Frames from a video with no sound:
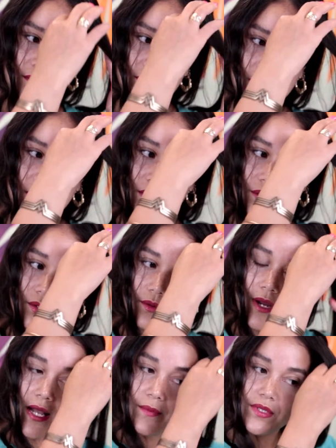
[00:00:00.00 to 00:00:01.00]
let's
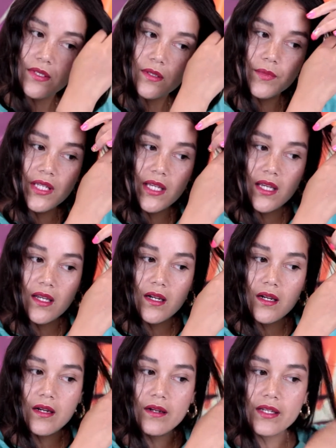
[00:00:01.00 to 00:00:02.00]
grab some
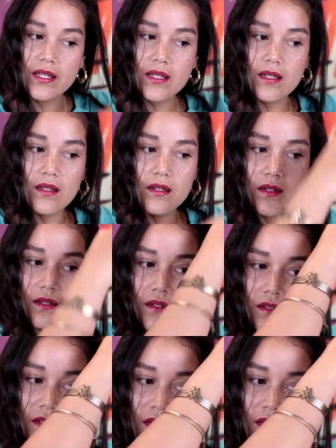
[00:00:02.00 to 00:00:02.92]
hair here,